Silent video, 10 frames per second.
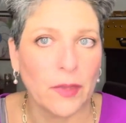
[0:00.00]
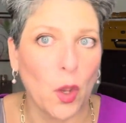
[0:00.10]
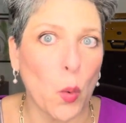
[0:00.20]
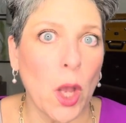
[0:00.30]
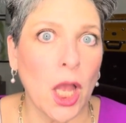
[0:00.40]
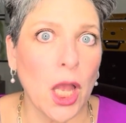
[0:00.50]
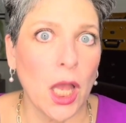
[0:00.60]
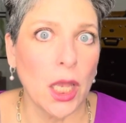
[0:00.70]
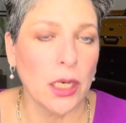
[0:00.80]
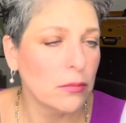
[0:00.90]

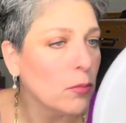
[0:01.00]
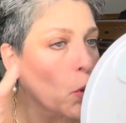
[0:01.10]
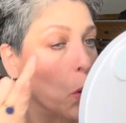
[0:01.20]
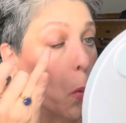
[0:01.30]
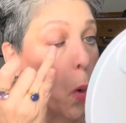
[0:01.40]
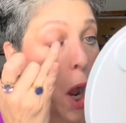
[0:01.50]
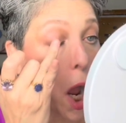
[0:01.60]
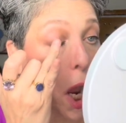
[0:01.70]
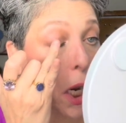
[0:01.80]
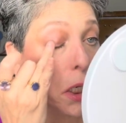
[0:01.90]
Wine, more
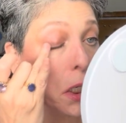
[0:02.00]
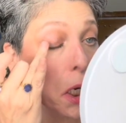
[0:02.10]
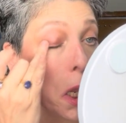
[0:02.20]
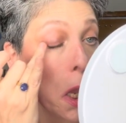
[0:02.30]
wine.